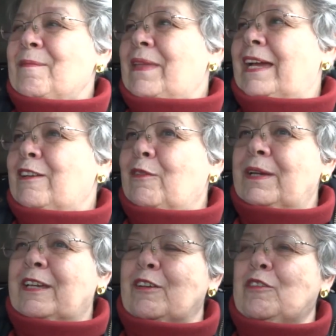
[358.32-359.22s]
I know
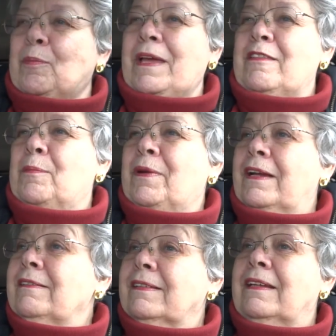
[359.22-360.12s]
I'm going to pay the
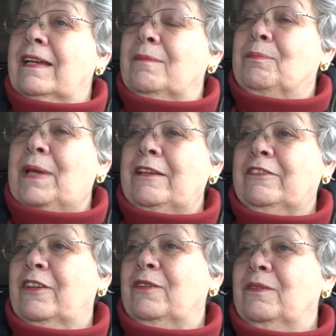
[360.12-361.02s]
price, and I pay
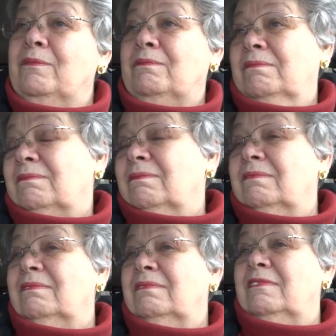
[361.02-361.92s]
so
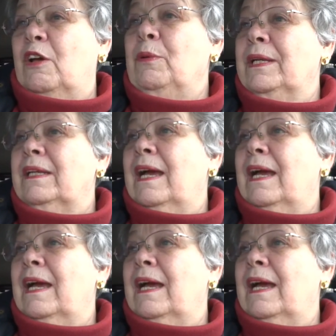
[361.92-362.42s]
knowingly.